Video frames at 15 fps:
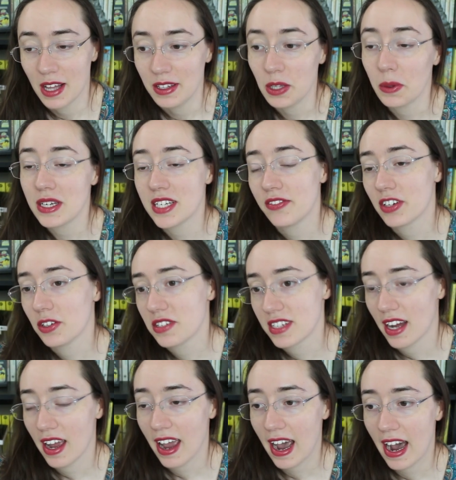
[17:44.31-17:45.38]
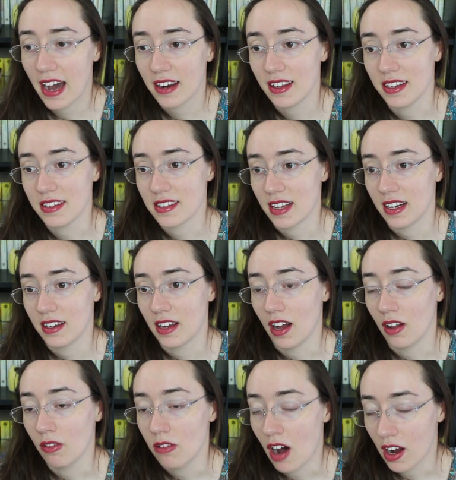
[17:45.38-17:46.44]
The only difficulty I had is that
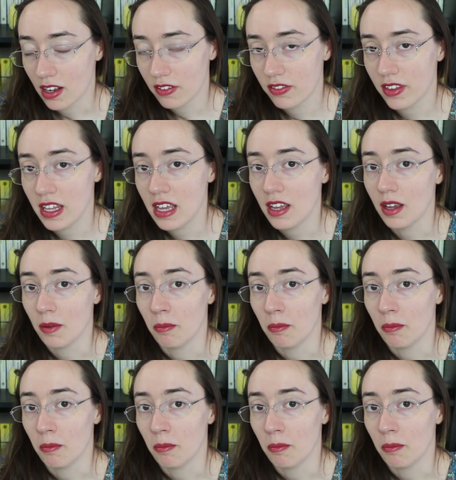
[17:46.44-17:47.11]
a lot of the